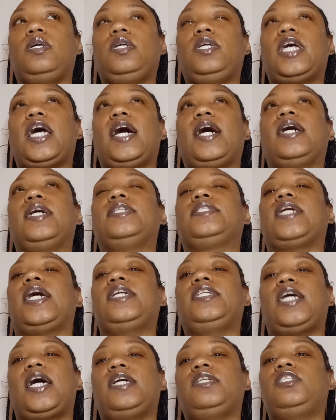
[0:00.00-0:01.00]
guys,
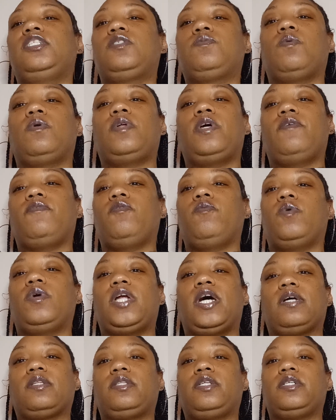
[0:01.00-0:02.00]
I, I just want everyone
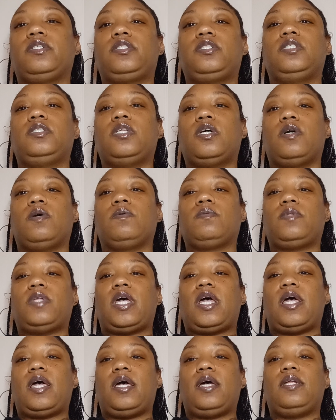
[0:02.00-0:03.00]
out there to know
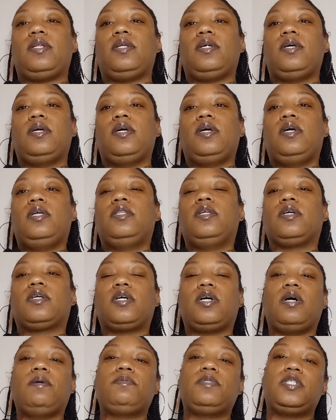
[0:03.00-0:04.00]
that there
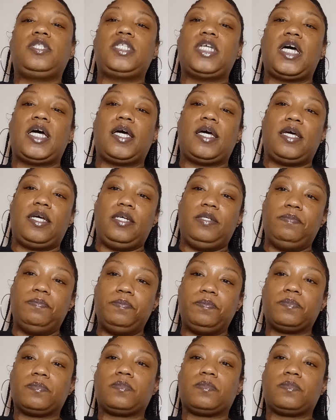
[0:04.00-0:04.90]
comes a time